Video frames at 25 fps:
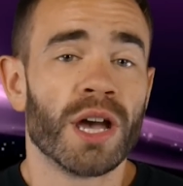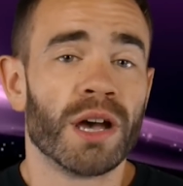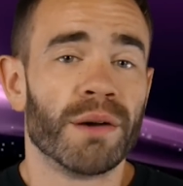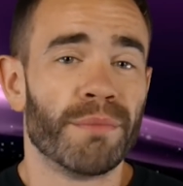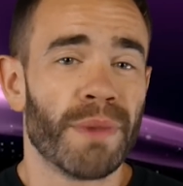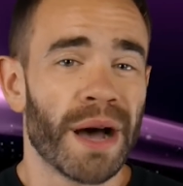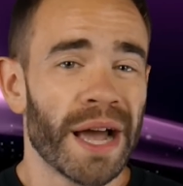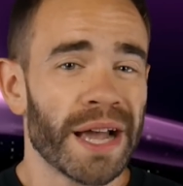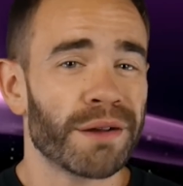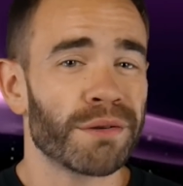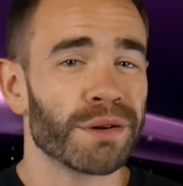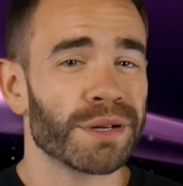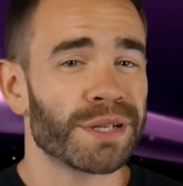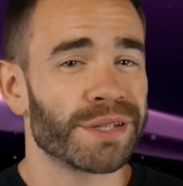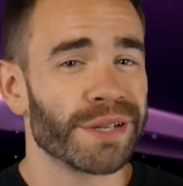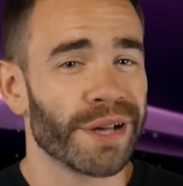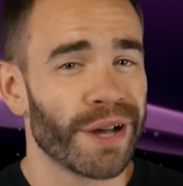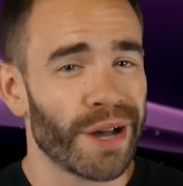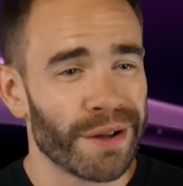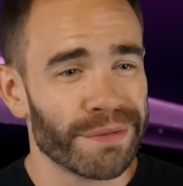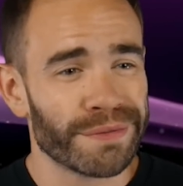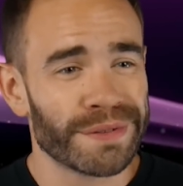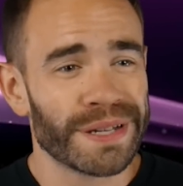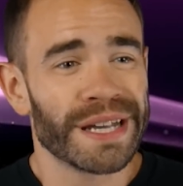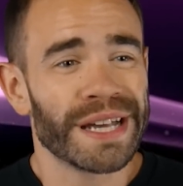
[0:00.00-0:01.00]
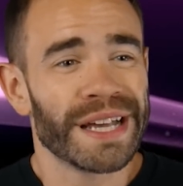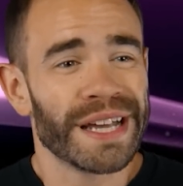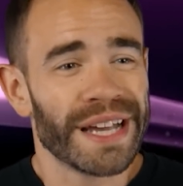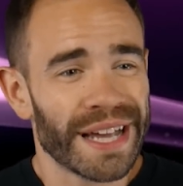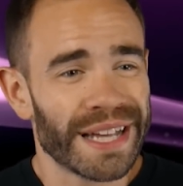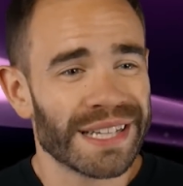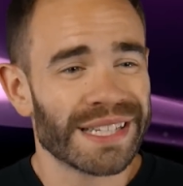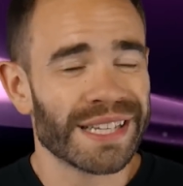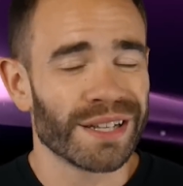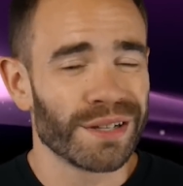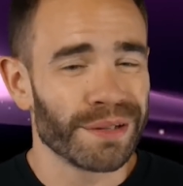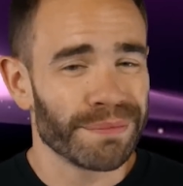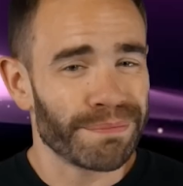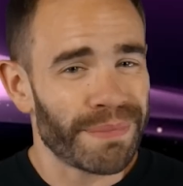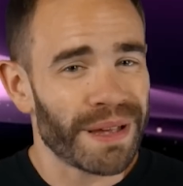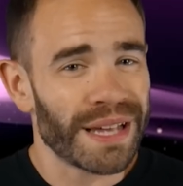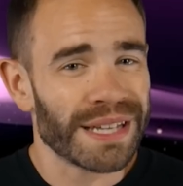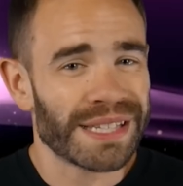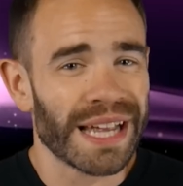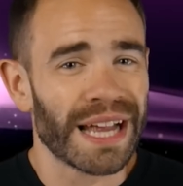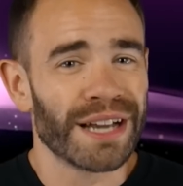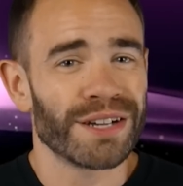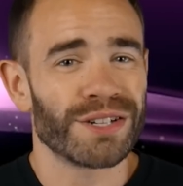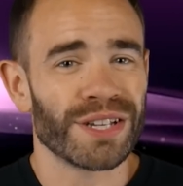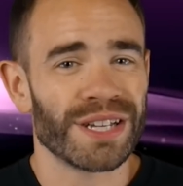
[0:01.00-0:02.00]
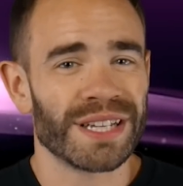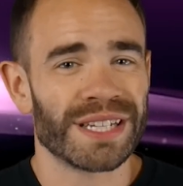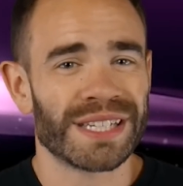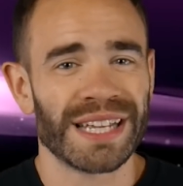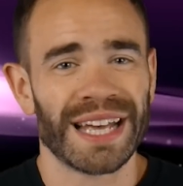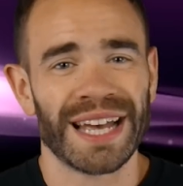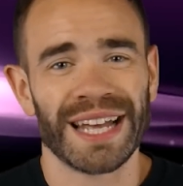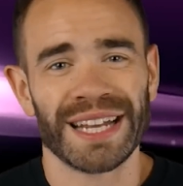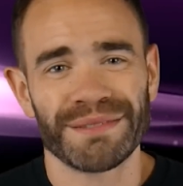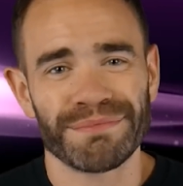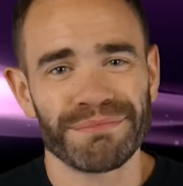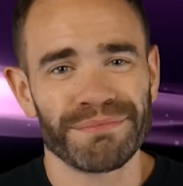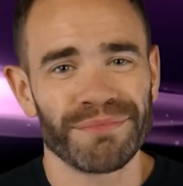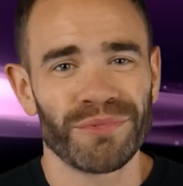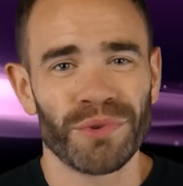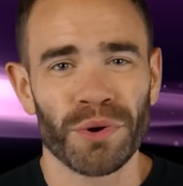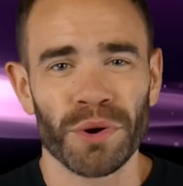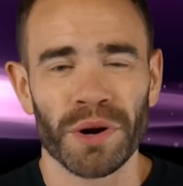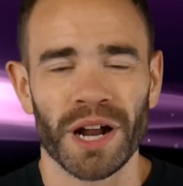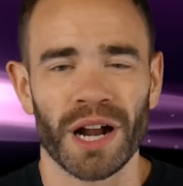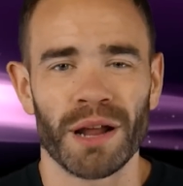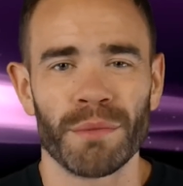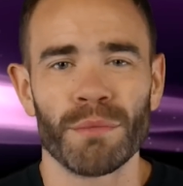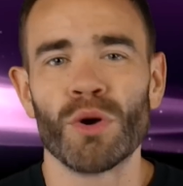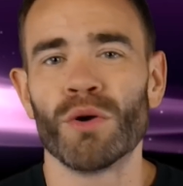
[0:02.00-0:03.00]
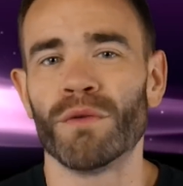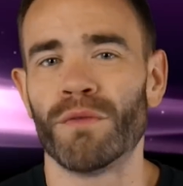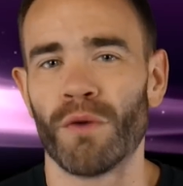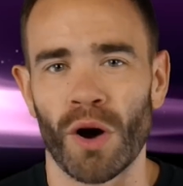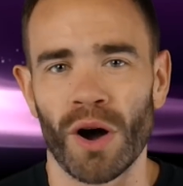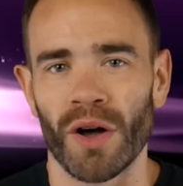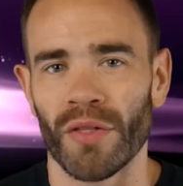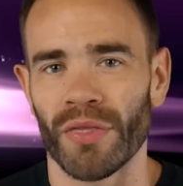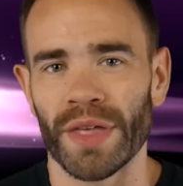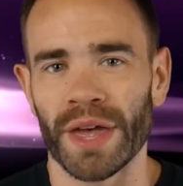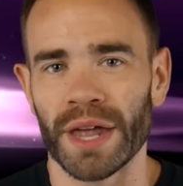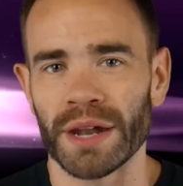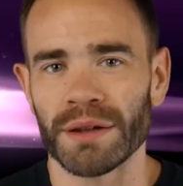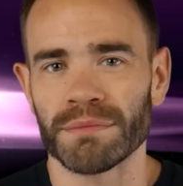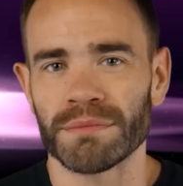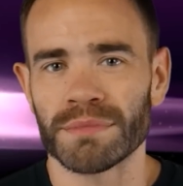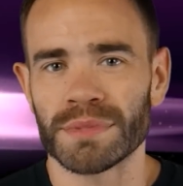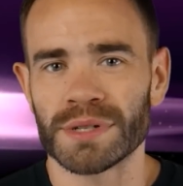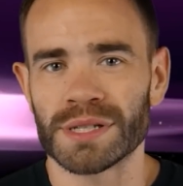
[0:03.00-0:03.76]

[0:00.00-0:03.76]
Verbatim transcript: Microsoft has uh, essentially said, we're going to move on then.